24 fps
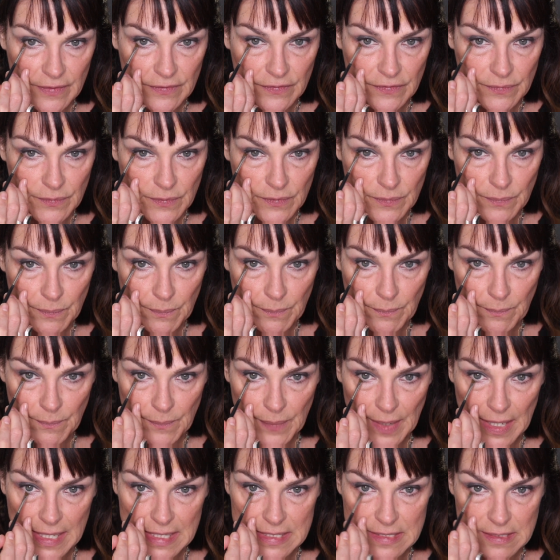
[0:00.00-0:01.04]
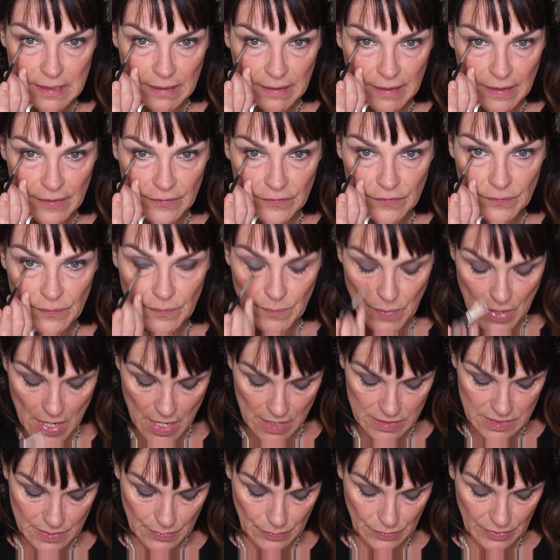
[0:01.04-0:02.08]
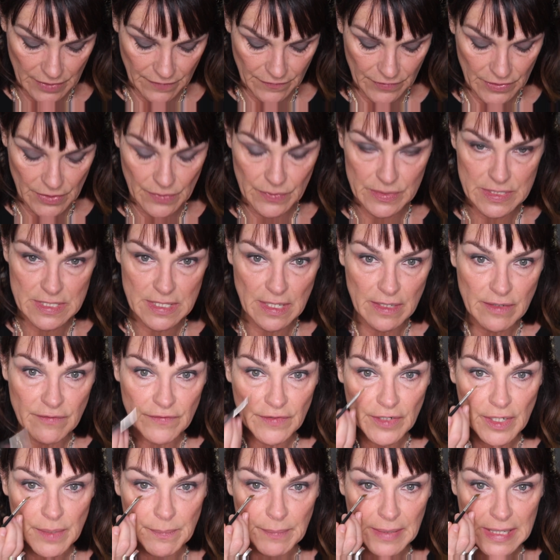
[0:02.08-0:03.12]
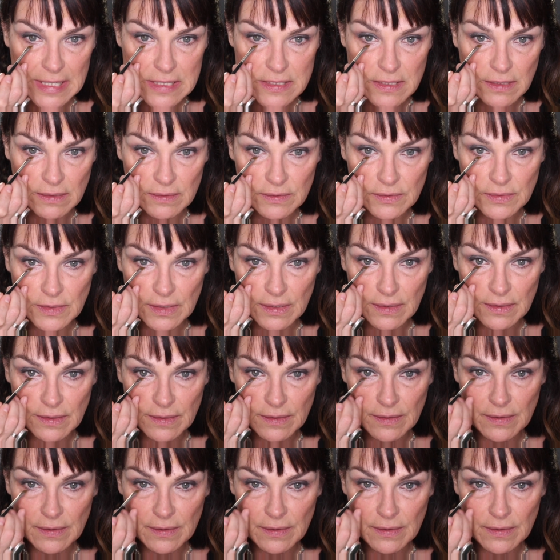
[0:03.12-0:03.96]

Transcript: as basic as possible, even though it's not a very basic look.